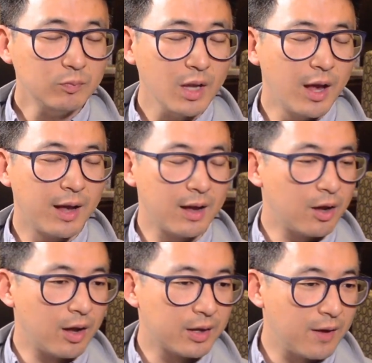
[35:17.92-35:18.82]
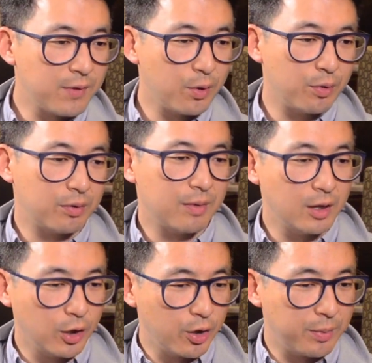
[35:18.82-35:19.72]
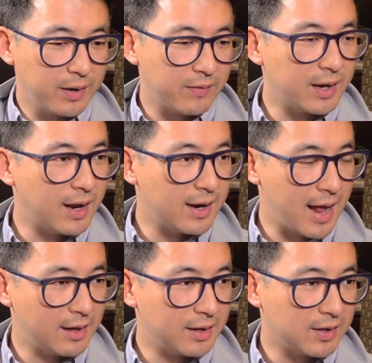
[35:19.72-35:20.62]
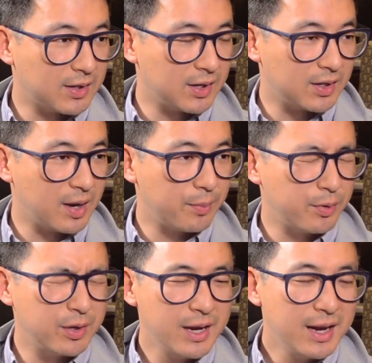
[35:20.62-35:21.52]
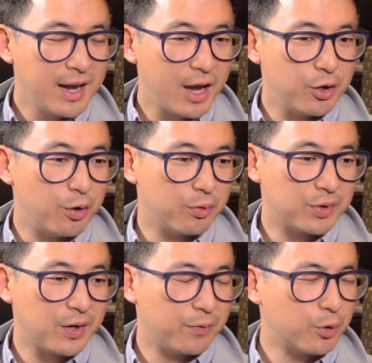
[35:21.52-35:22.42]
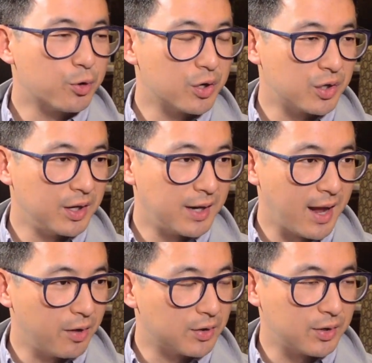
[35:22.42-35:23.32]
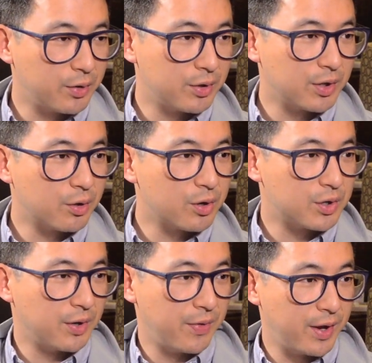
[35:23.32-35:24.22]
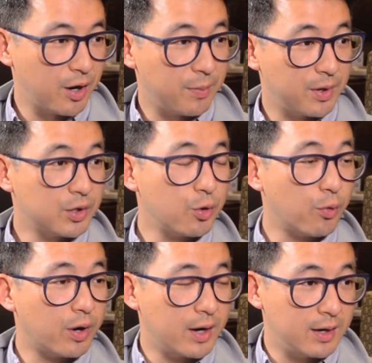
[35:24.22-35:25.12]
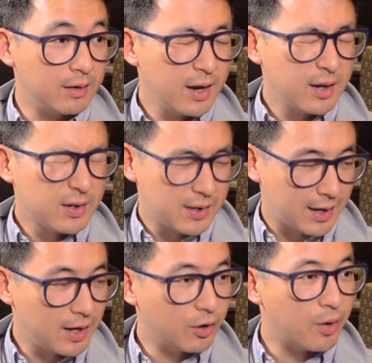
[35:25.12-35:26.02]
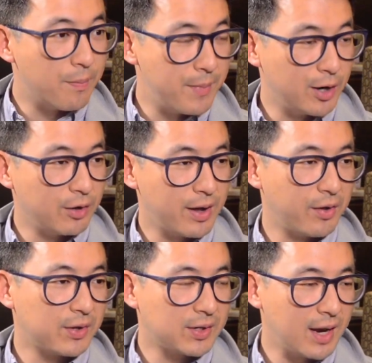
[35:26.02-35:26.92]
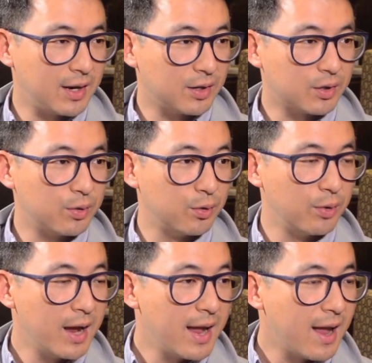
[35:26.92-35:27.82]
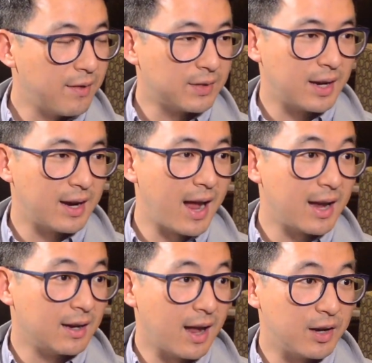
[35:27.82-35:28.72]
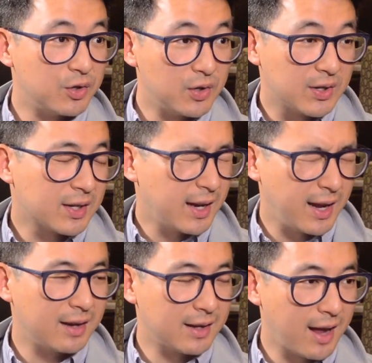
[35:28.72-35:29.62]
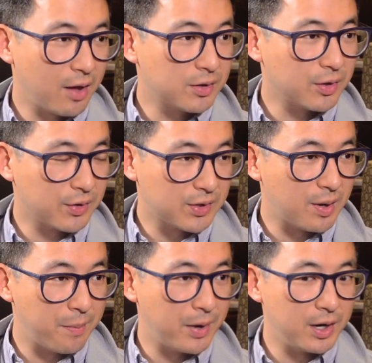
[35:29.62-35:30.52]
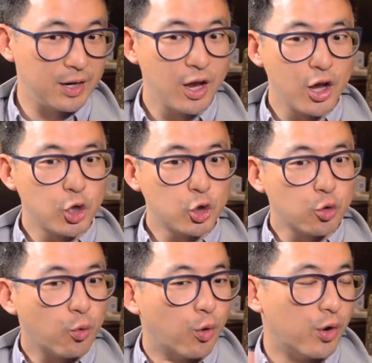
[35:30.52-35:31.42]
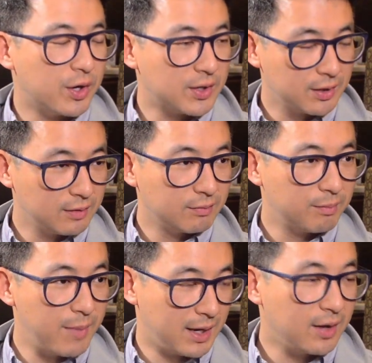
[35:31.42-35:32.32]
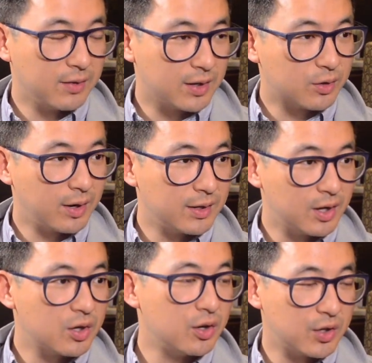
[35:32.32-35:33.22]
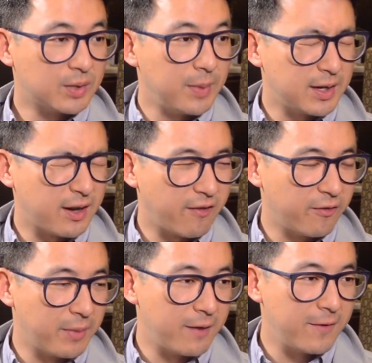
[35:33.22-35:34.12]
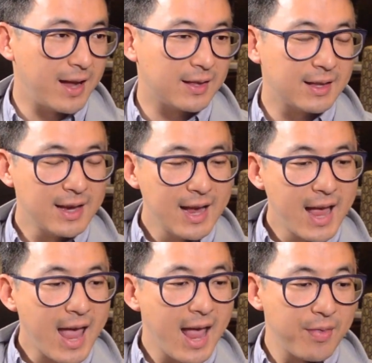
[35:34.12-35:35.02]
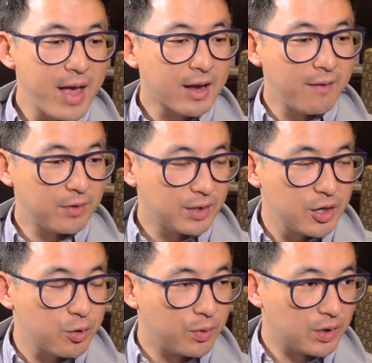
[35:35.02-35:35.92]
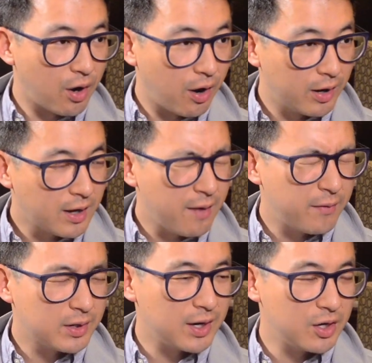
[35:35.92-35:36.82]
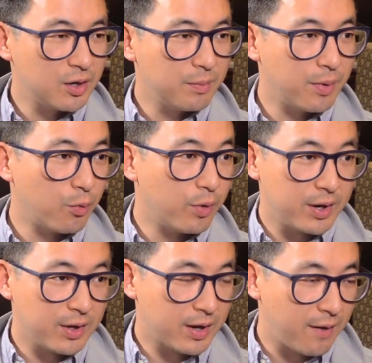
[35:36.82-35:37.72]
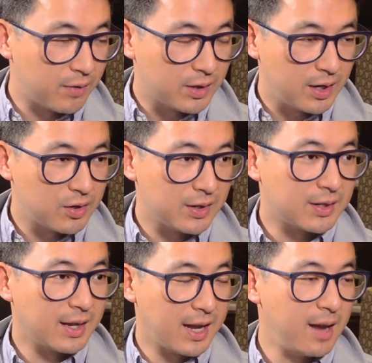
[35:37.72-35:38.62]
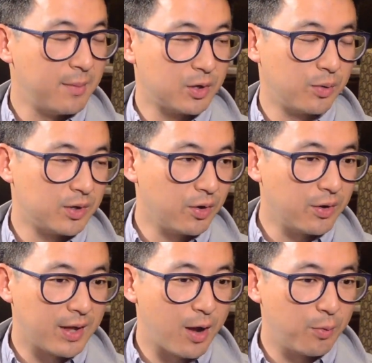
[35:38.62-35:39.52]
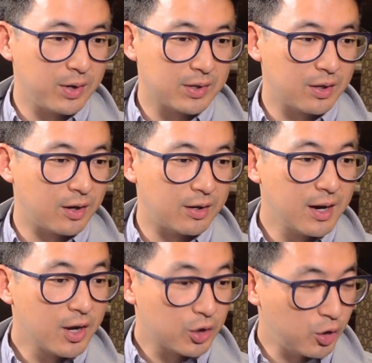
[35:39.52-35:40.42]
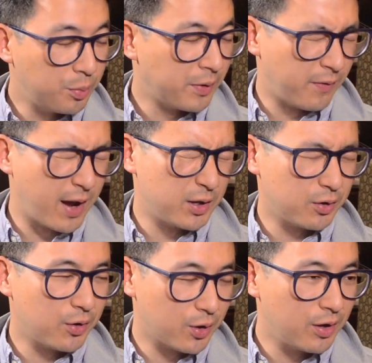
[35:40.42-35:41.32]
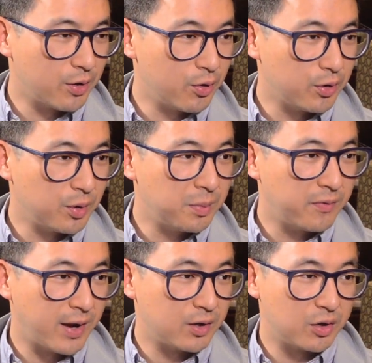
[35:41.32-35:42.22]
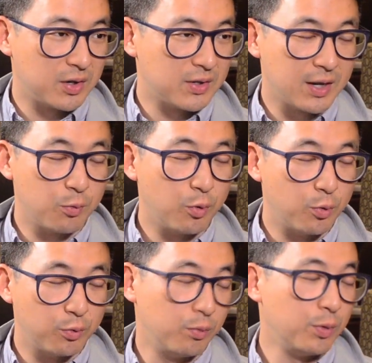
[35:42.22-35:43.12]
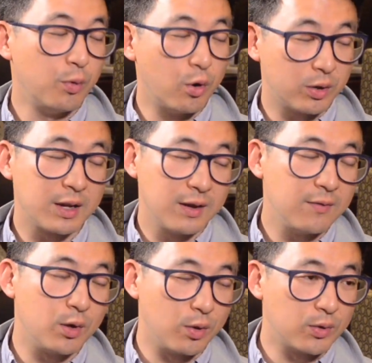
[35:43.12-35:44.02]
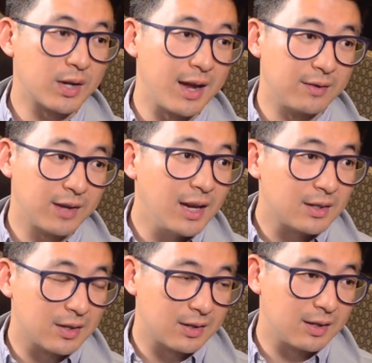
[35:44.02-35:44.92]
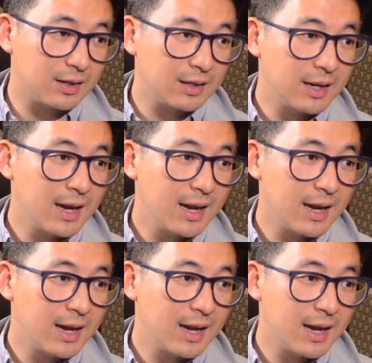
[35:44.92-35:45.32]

I'll give you a little bit of an analogous example. I know several Christian counselors and Christian therapists who are in secular mental health settings who have said, I just can't counsel somebody towards making this transition just based off of my faith. And that conversation was a hard conversation, but one of the conversations that came as a result of that was their supervisor, their clinical supervisor just said, well, we won't give you those kind of cases then.